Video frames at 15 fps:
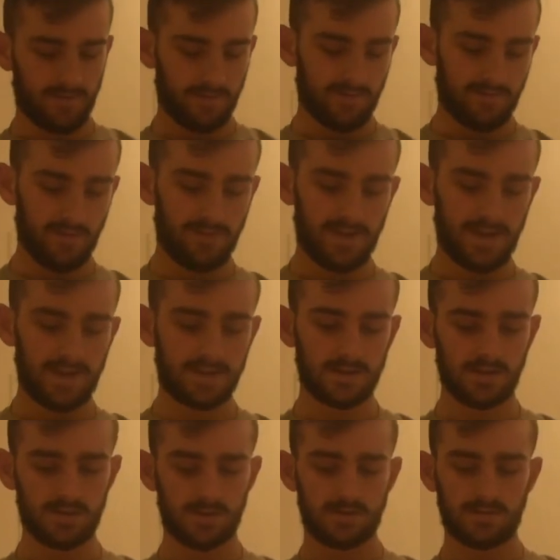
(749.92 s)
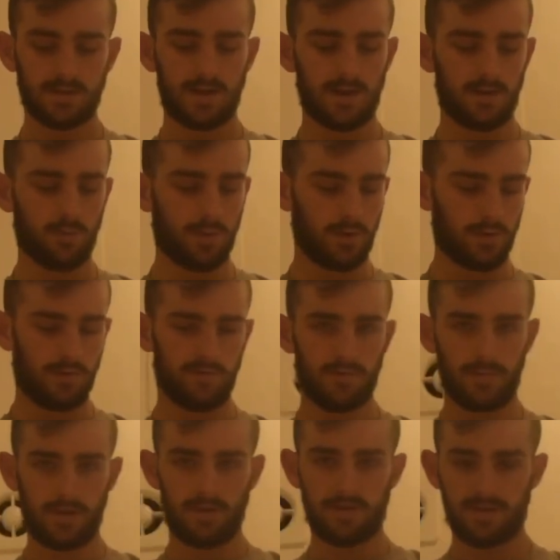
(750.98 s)
for fajitas, they're well known for
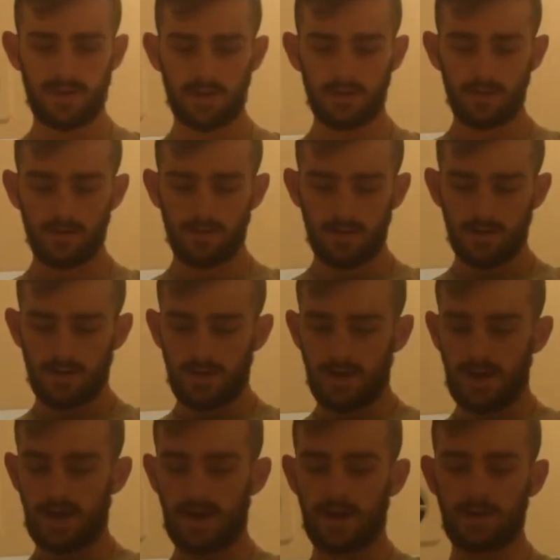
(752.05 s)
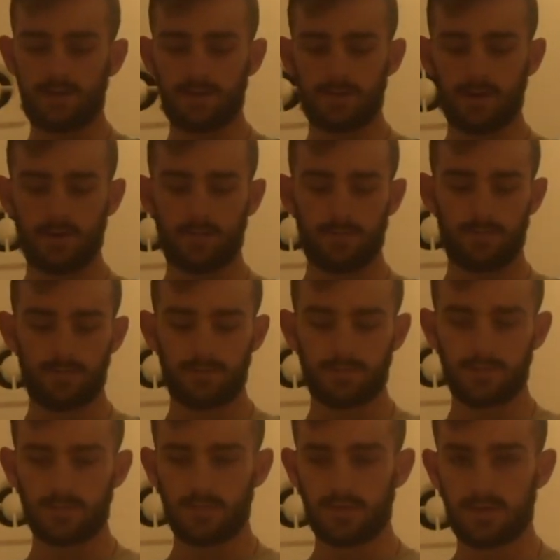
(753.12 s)
being thin and
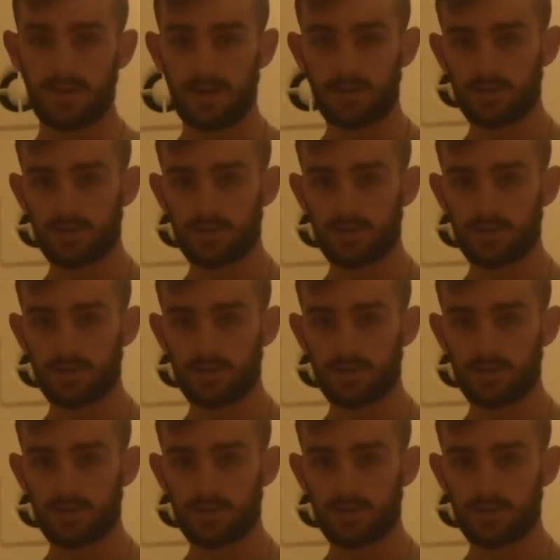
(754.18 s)
thin,